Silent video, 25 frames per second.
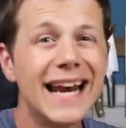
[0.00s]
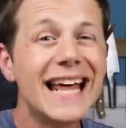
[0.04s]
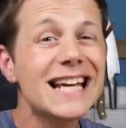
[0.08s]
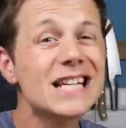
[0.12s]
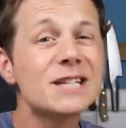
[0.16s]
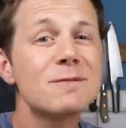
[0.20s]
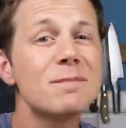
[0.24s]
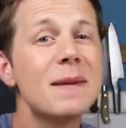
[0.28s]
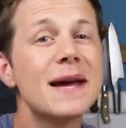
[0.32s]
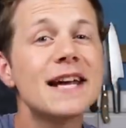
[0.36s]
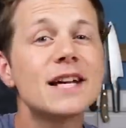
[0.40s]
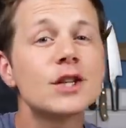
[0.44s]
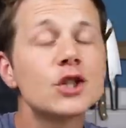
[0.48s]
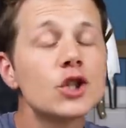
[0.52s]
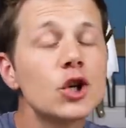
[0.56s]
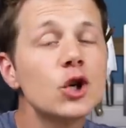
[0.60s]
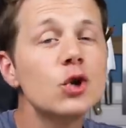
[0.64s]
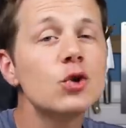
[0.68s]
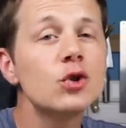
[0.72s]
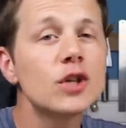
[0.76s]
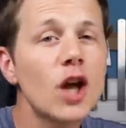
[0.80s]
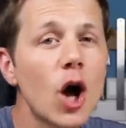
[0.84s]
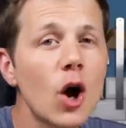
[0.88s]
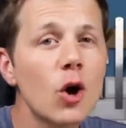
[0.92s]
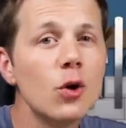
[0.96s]
Let's make
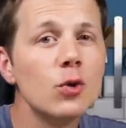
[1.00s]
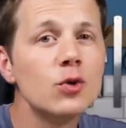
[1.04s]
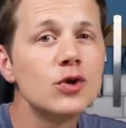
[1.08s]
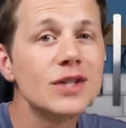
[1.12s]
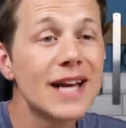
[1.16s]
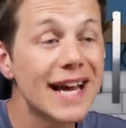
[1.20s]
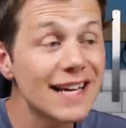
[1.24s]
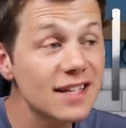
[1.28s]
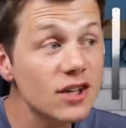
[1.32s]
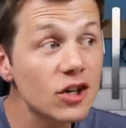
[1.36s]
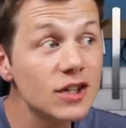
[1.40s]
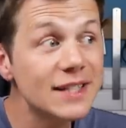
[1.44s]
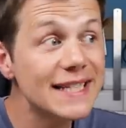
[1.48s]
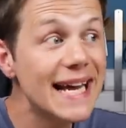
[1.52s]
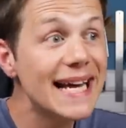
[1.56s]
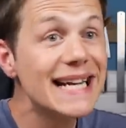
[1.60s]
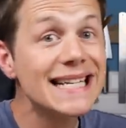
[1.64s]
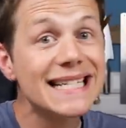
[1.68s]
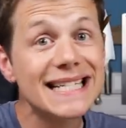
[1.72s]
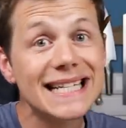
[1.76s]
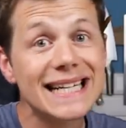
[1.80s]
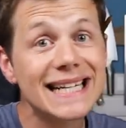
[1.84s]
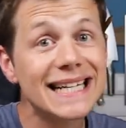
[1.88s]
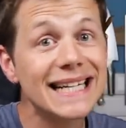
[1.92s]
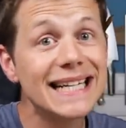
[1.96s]
two doughs as
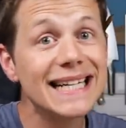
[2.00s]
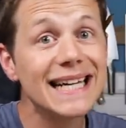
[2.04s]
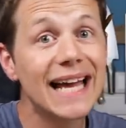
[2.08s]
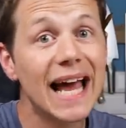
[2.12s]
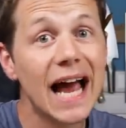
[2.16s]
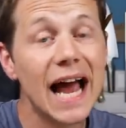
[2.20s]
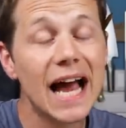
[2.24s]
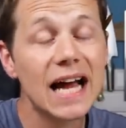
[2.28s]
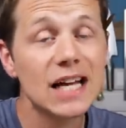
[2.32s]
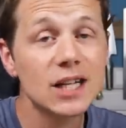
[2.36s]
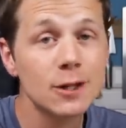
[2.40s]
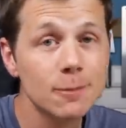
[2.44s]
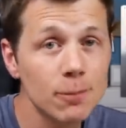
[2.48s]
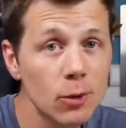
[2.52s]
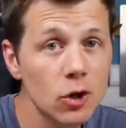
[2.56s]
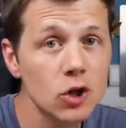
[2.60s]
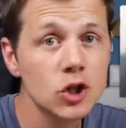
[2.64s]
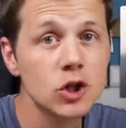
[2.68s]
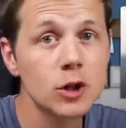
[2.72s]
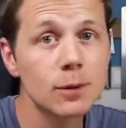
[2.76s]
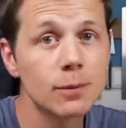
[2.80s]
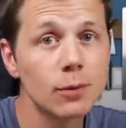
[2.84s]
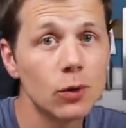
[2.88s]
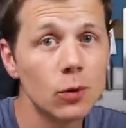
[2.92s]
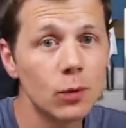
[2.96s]
identically as
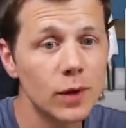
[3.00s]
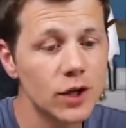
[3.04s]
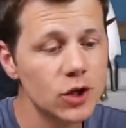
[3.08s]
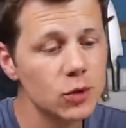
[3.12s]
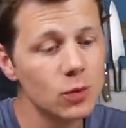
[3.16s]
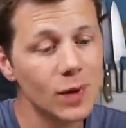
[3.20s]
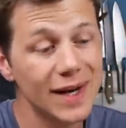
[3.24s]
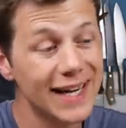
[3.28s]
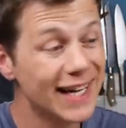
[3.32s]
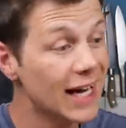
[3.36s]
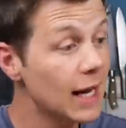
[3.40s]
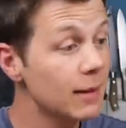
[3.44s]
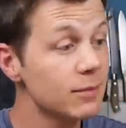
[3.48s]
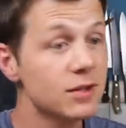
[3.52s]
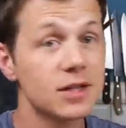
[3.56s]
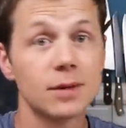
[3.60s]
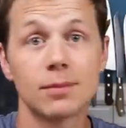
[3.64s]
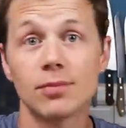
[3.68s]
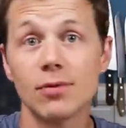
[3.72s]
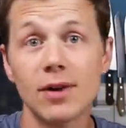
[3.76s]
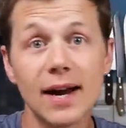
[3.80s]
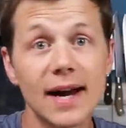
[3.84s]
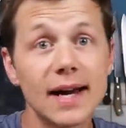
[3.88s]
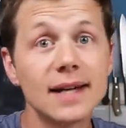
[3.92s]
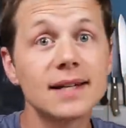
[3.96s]
possible, which when it comes to
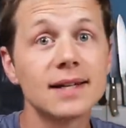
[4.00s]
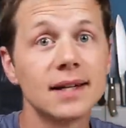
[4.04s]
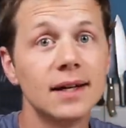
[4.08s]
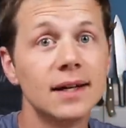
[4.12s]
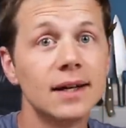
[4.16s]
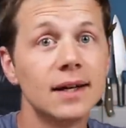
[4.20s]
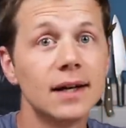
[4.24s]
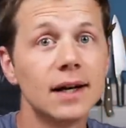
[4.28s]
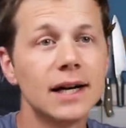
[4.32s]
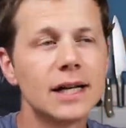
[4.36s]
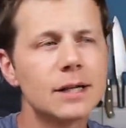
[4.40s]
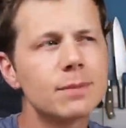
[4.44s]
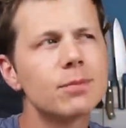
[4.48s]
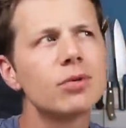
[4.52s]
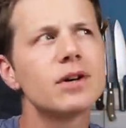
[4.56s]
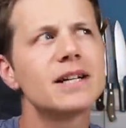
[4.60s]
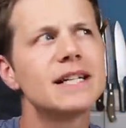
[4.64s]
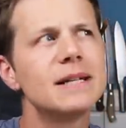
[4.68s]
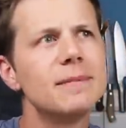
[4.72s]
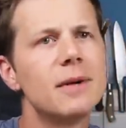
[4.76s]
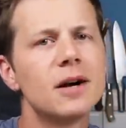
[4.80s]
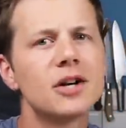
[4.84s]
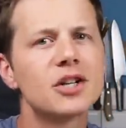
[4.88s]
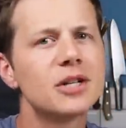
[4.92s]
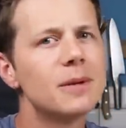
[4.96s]
bread, is
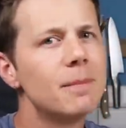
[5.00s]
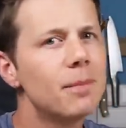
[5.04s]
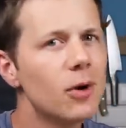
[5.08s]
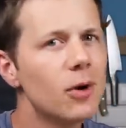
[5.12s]
pretty much